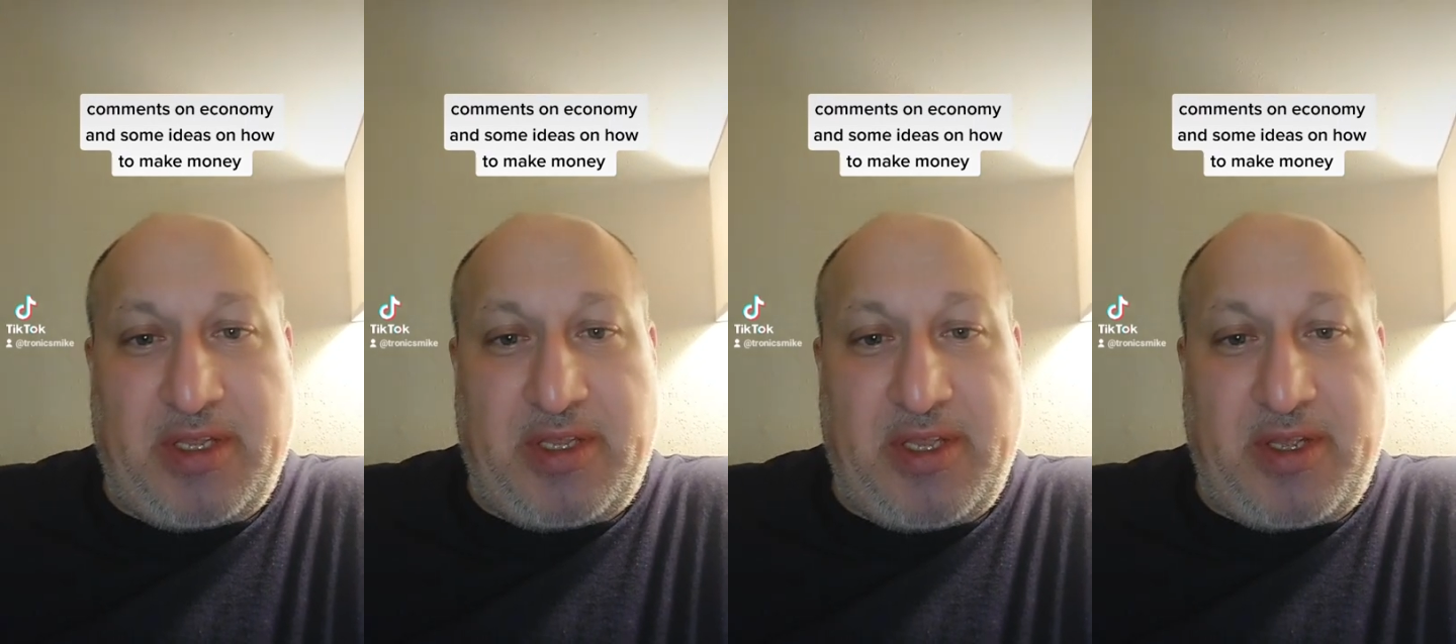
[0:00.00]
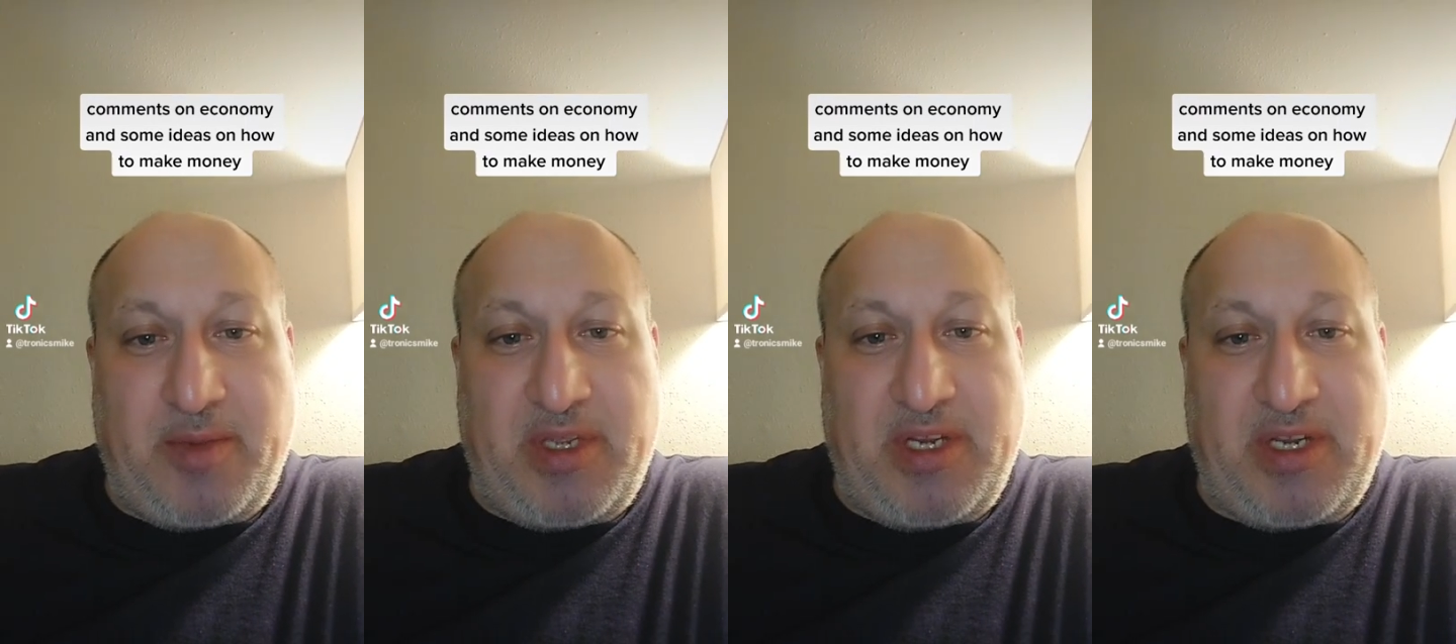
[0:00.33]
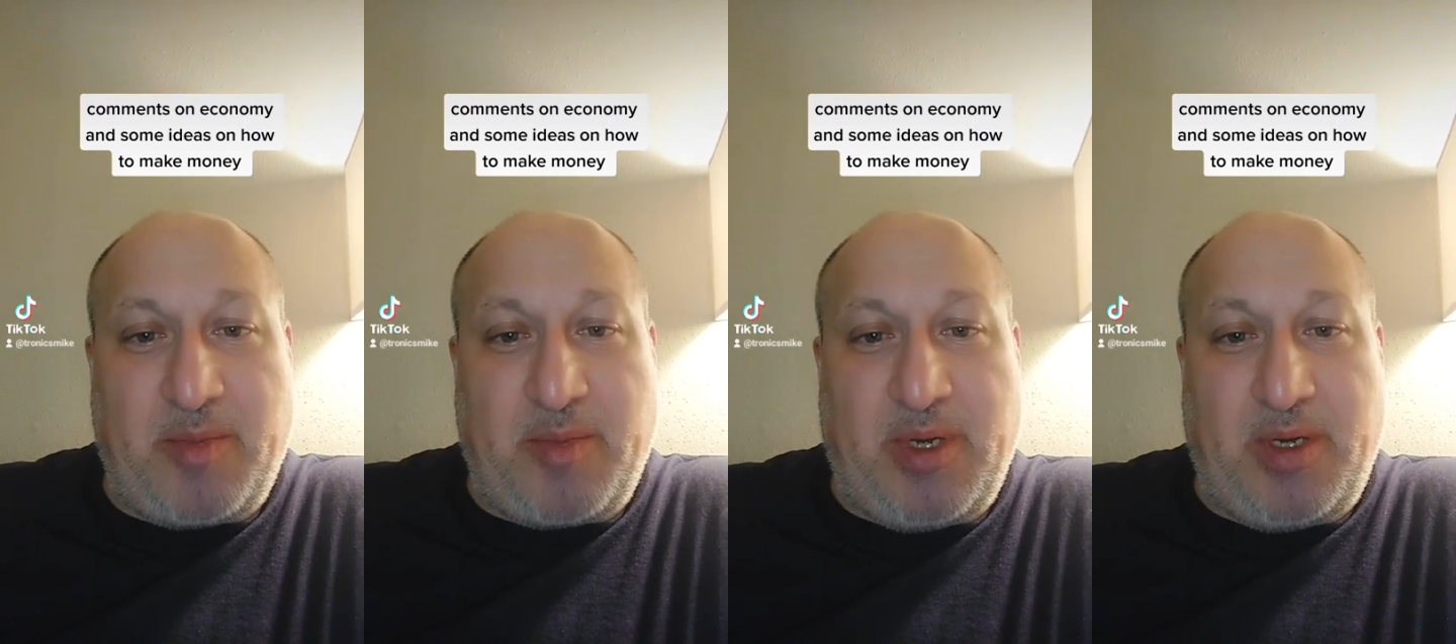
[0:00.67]
I think I'm
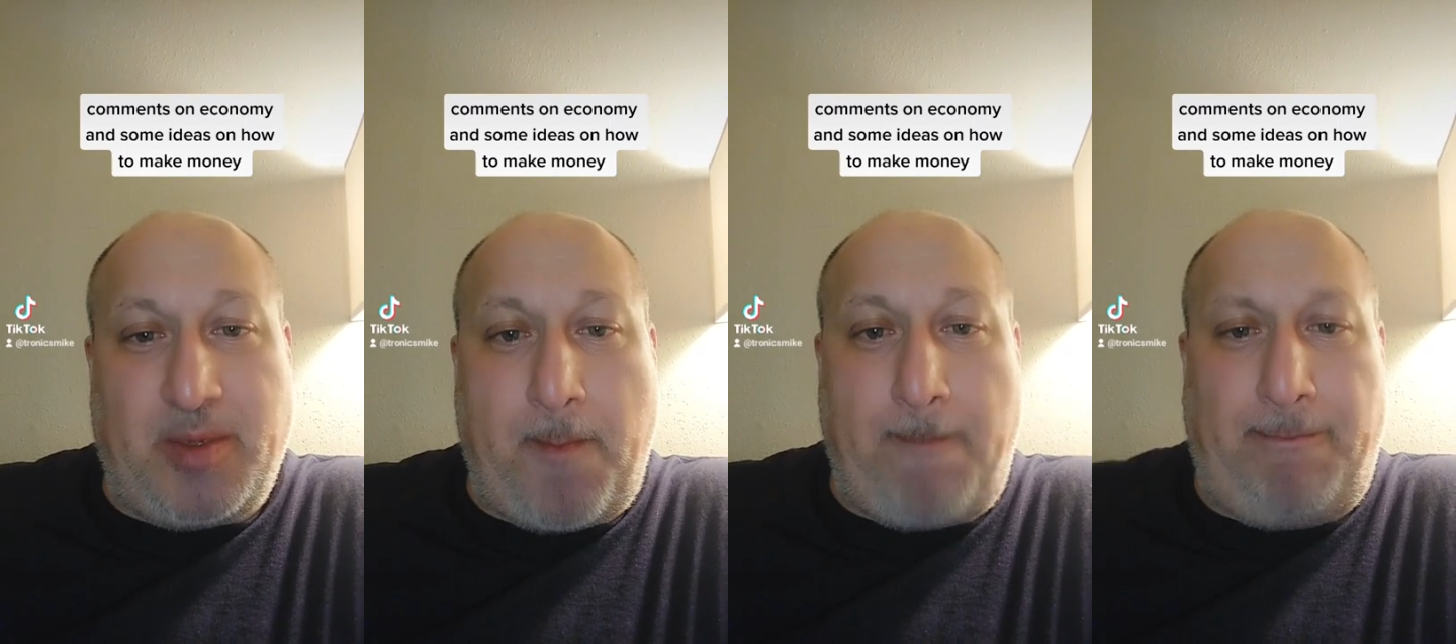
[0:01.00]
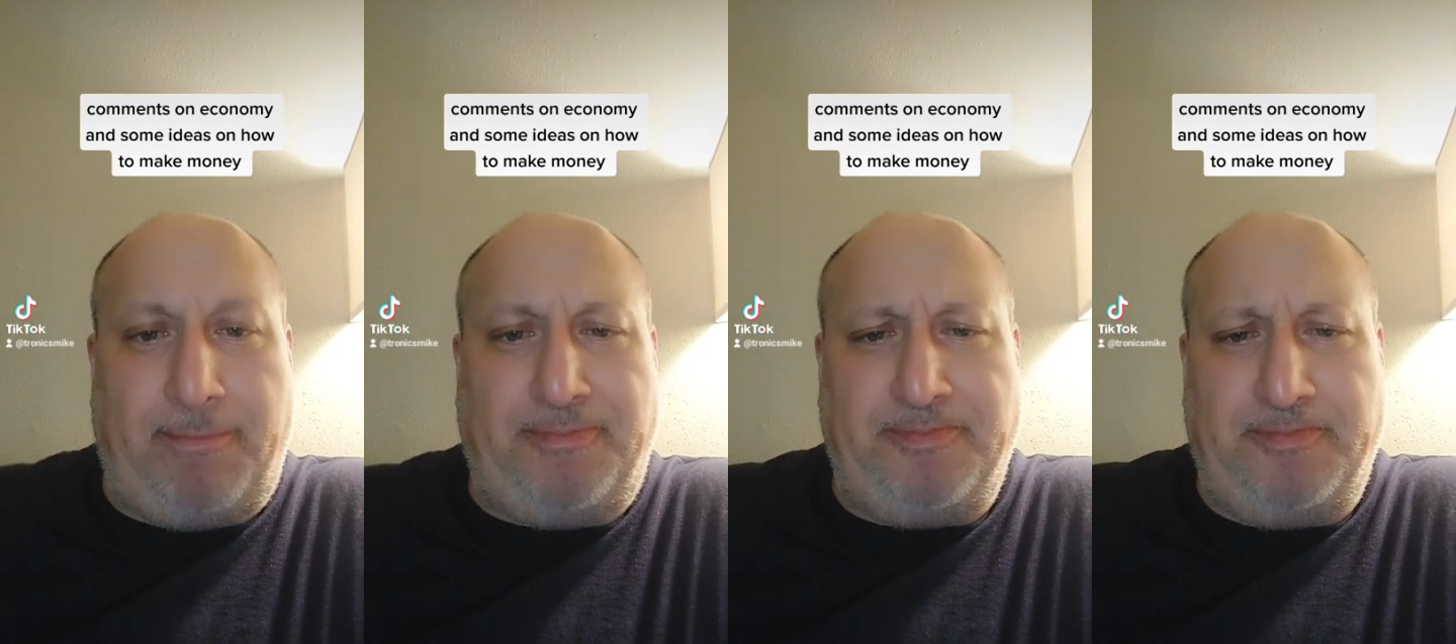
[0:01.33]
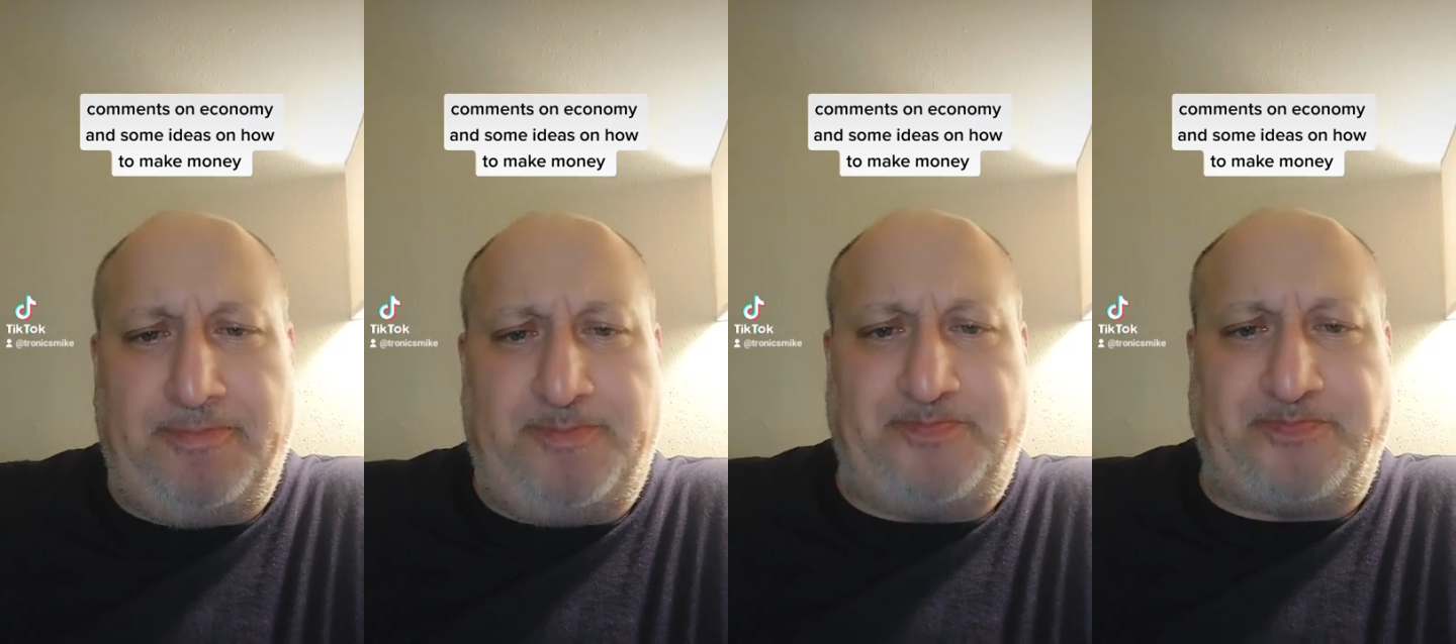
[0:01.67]
getting about
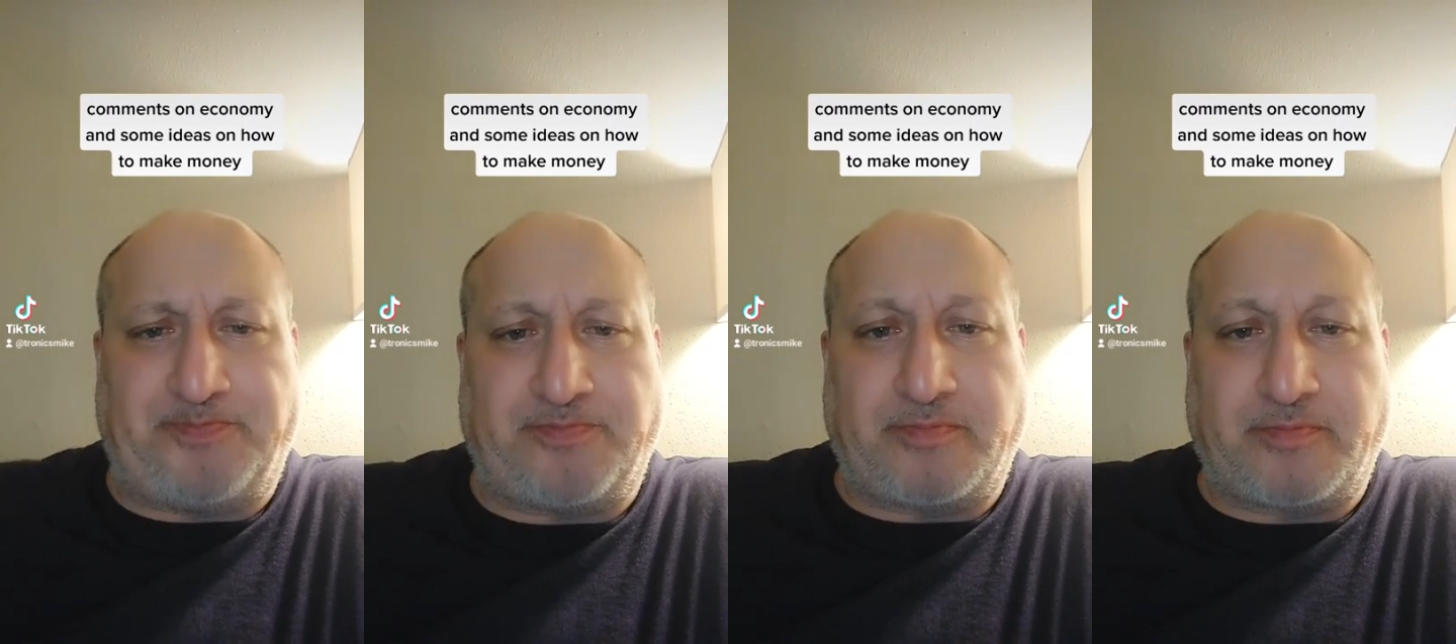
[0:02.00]
8